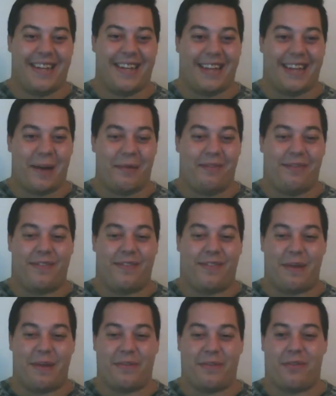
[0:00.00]
yeah, that was
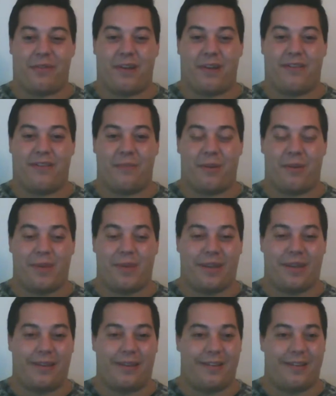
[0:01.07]
a crazy moment,
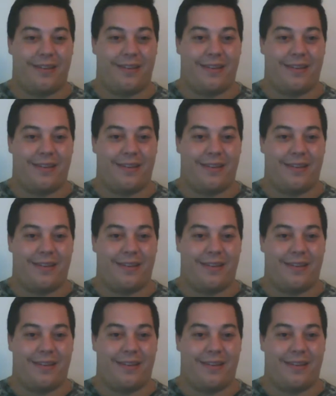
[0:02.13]
and